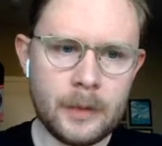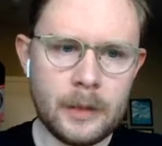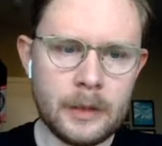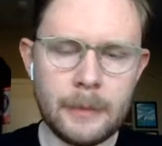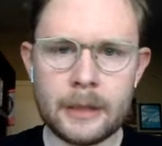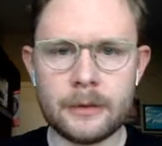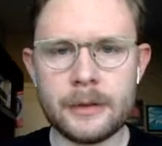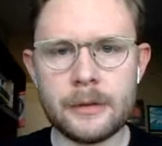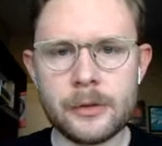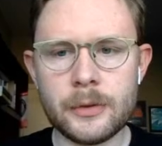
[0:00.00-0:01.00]
in the medical
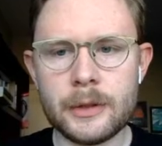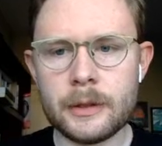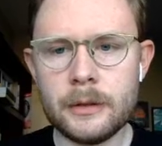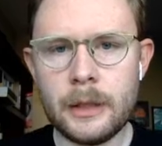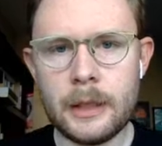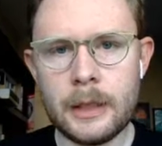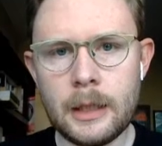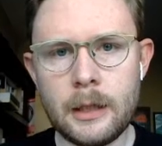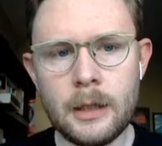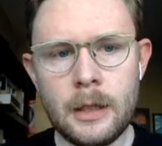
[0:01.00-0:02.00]
industry
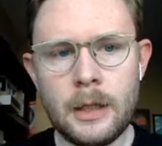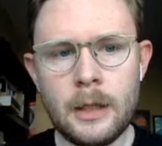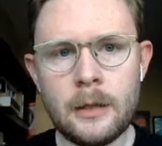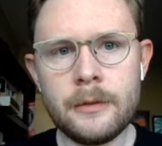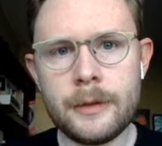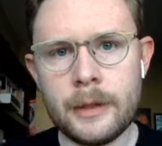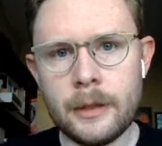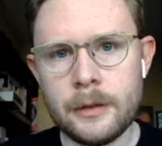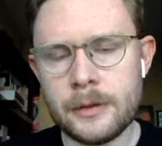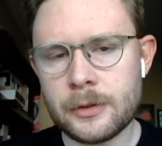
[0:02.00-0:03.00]

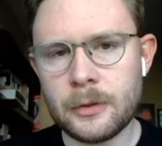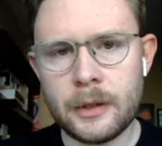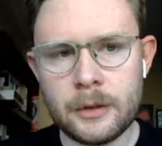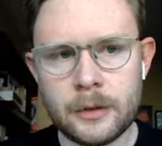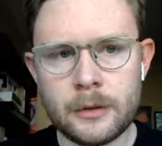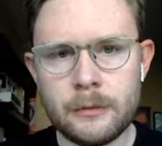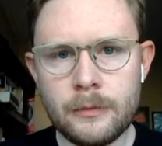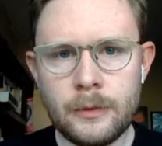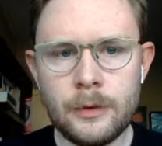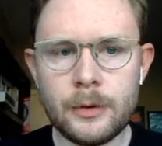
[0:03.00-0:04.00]
there's greater
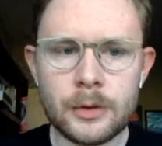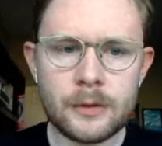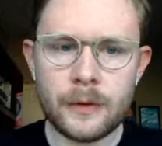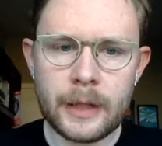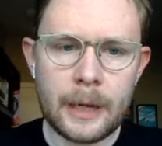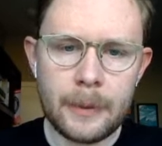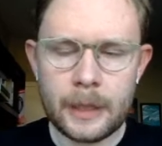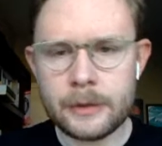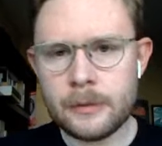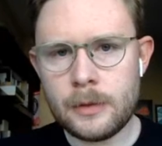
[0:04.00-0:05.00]
use for the
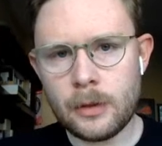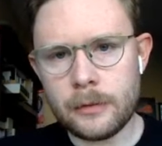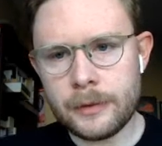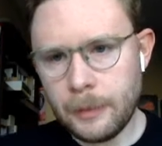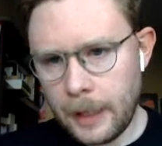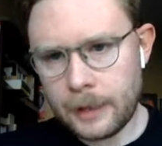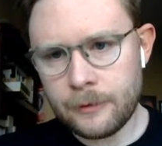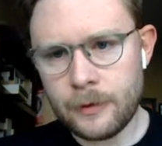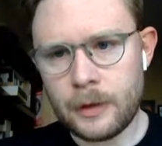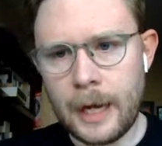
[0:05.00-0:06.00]
iPads, so demand
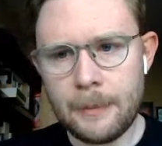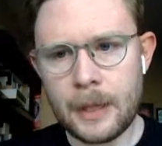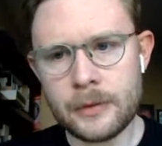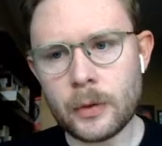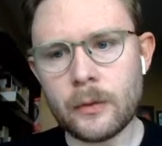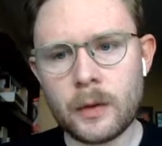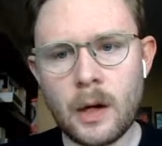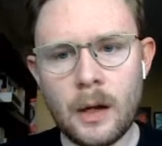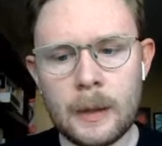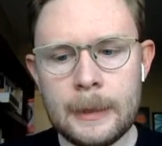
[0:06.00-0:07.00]
for iPads
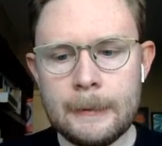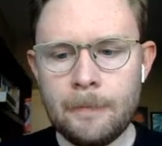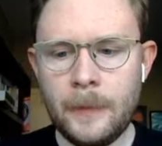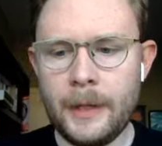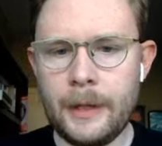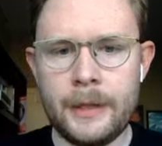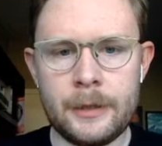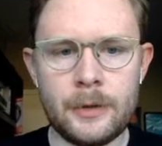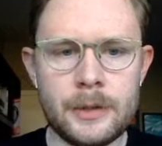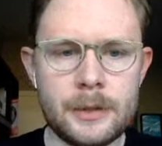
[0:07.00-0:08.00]
overall
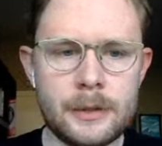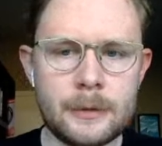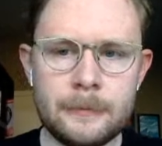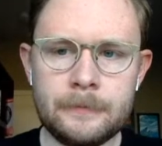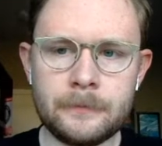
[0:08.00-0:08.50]
increases.